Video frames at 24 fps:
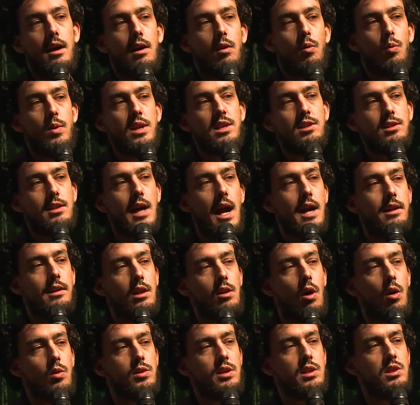We
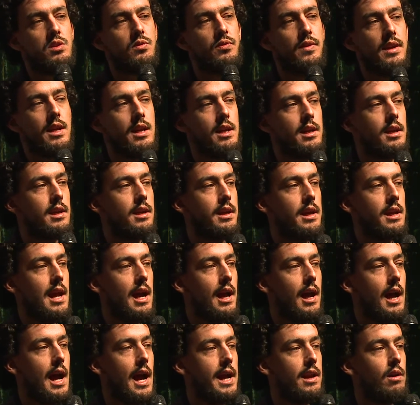started all this thing in a
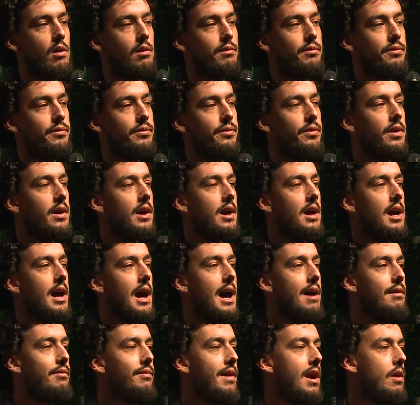kind of
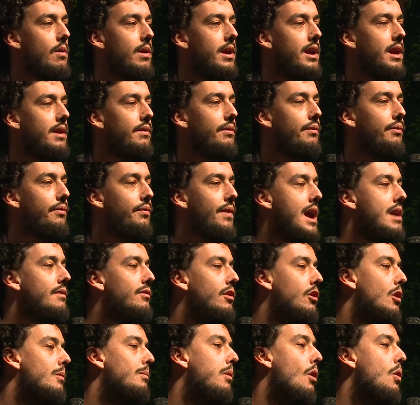a very
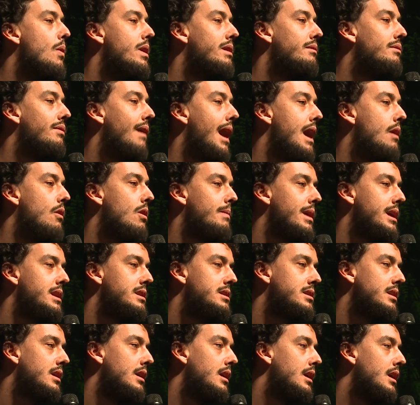favorable
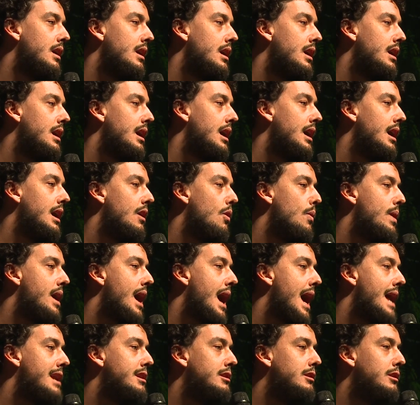environment. We
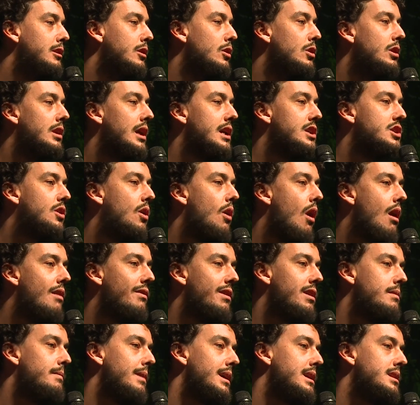had Lula's
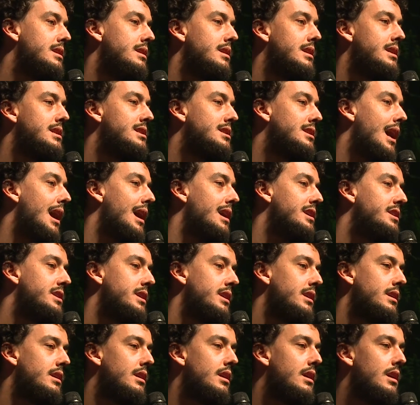government
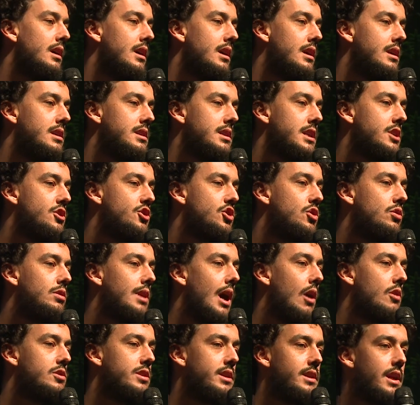starting since
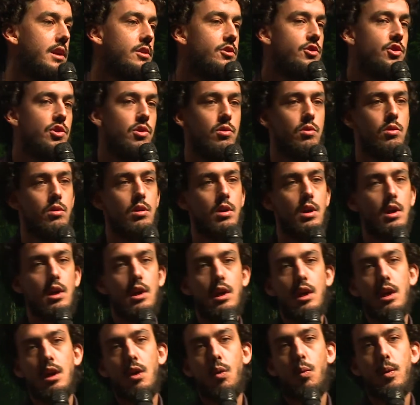2002.
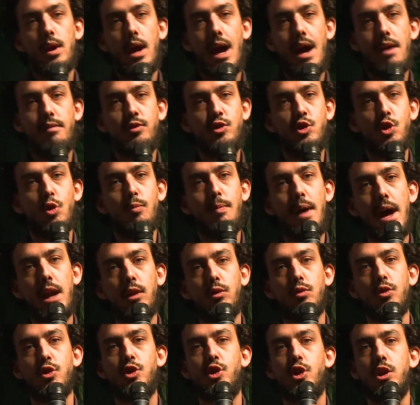We have
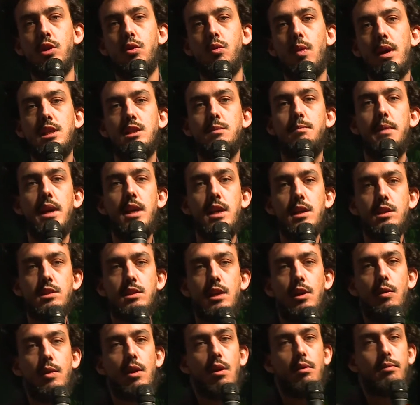Gilberto Gil as
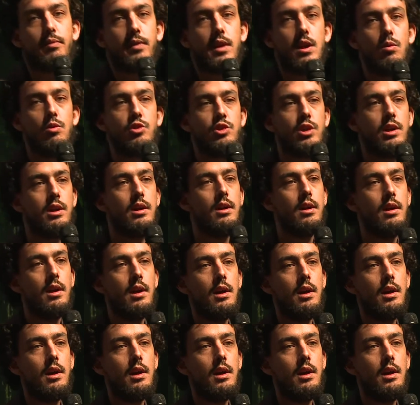Ministry of Culture.